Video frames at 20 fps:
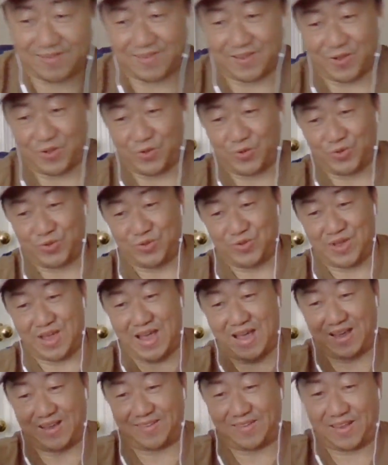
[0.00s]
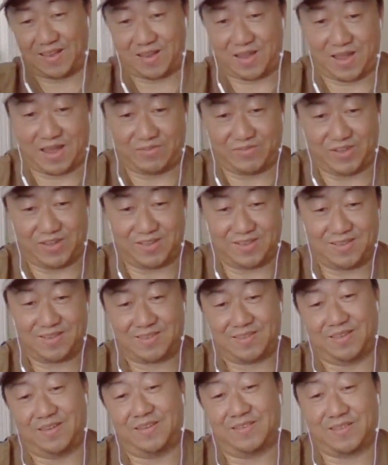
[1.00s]
So you guys have it.
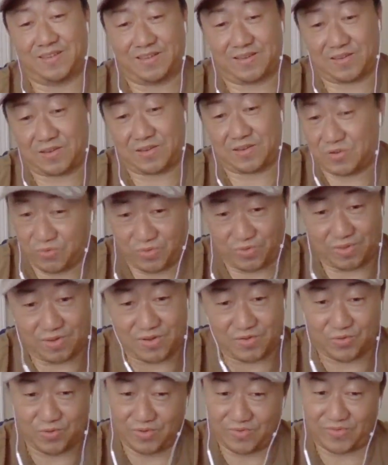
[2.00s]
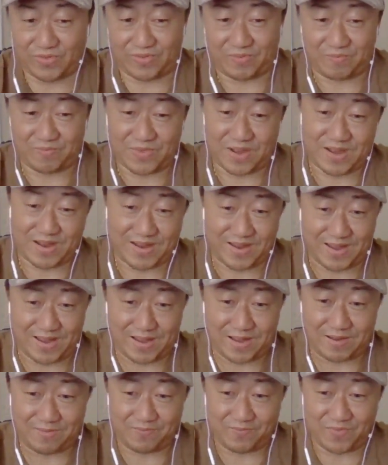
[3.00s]
These are two of my
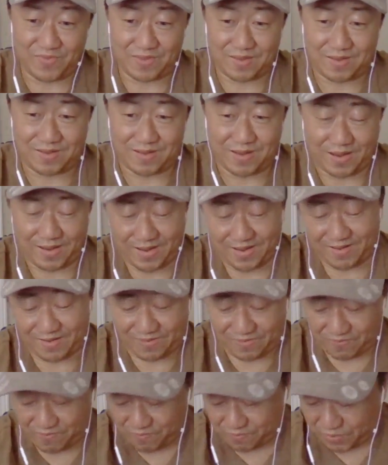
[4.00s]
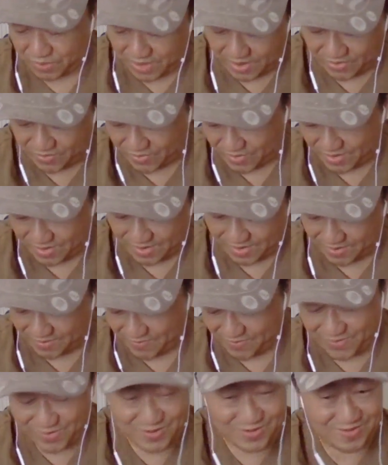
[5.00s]
I guess plethora
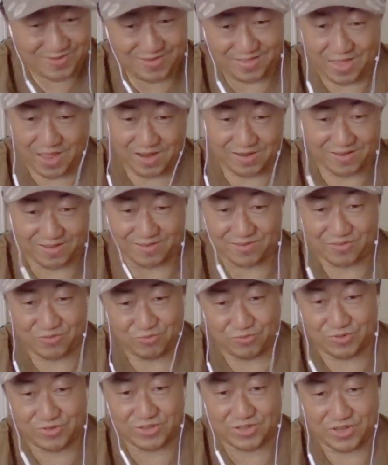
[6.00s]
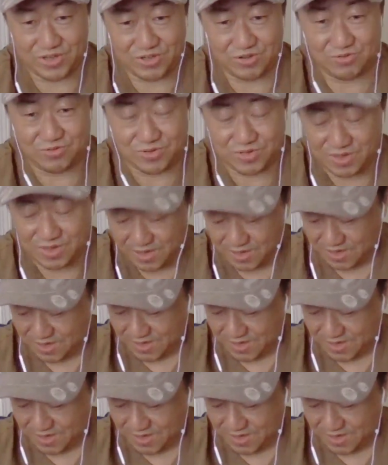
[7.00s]
of things, of tools to use.